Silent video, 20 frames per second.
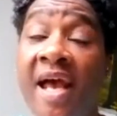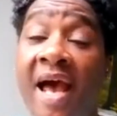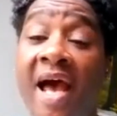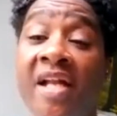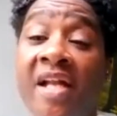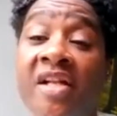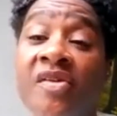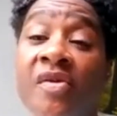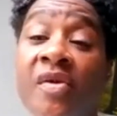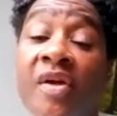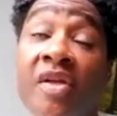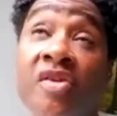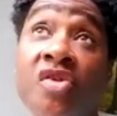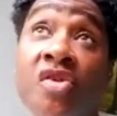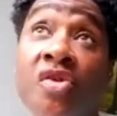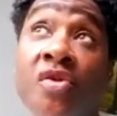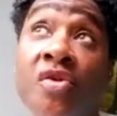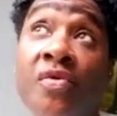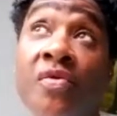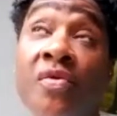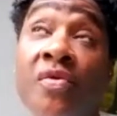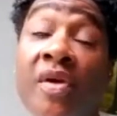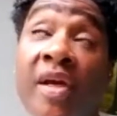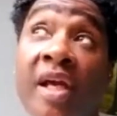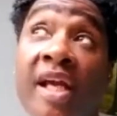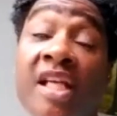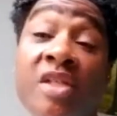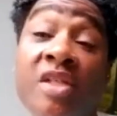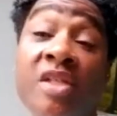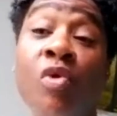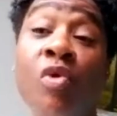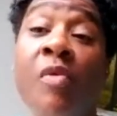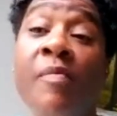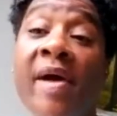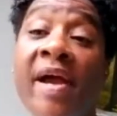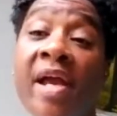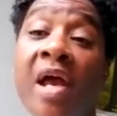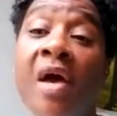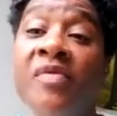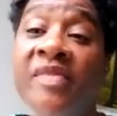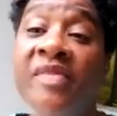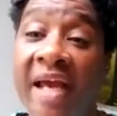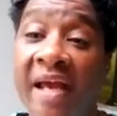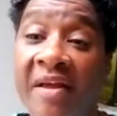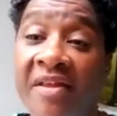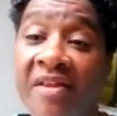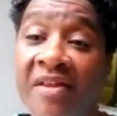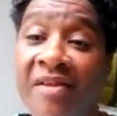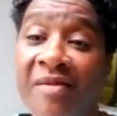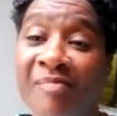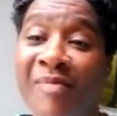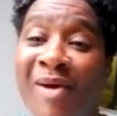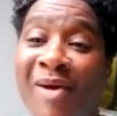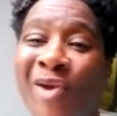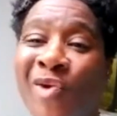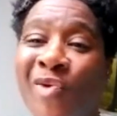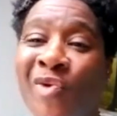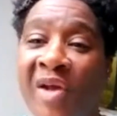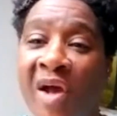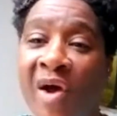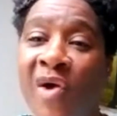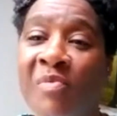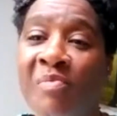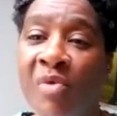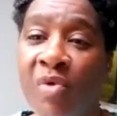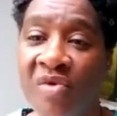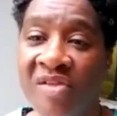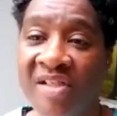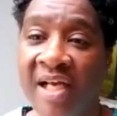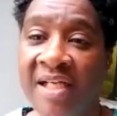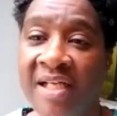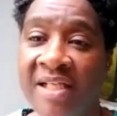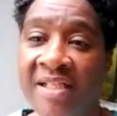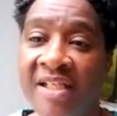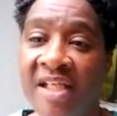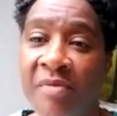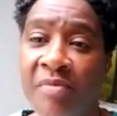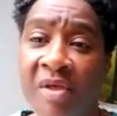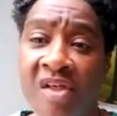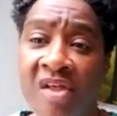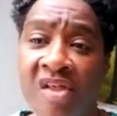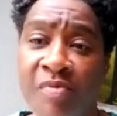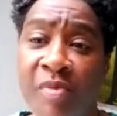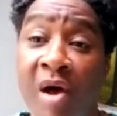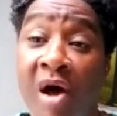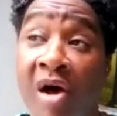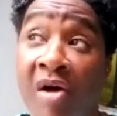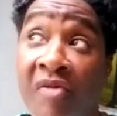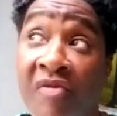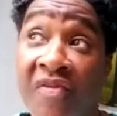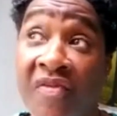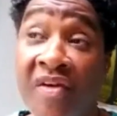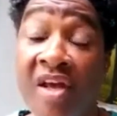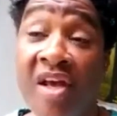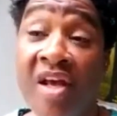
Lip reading: and to explore my own death, my own mortality, because part of